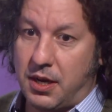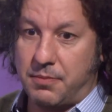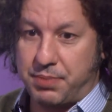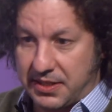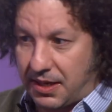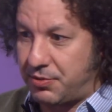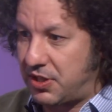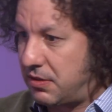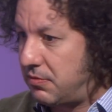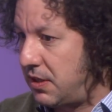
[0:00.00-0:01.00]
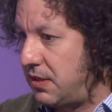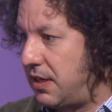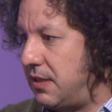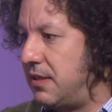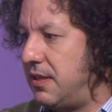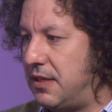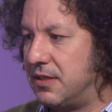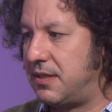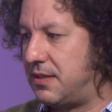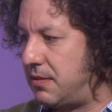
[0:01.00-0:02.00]
presumption in the legal
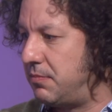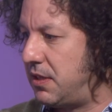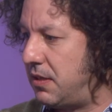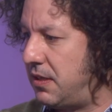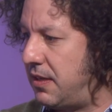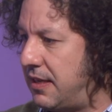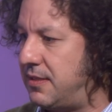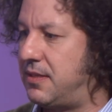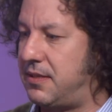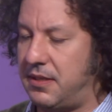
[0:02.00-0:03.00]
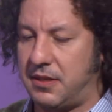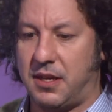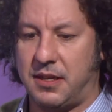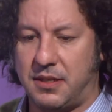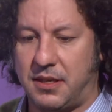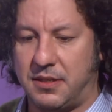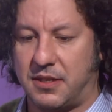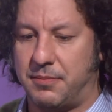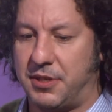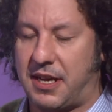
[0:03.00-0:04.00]
system. It exists in the
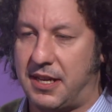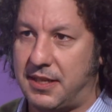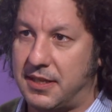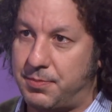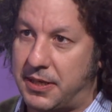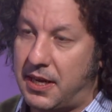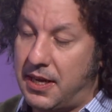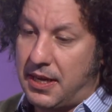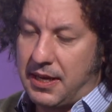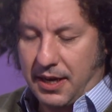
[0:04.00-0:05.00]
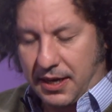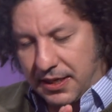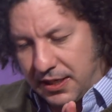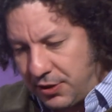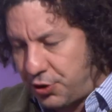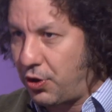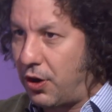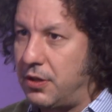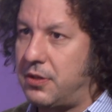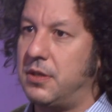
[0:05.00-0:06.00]
criminal context. But in
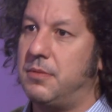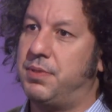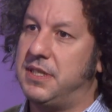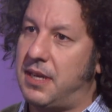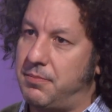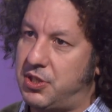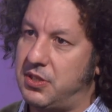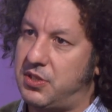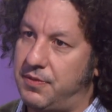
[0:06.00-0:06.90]
short, presumptions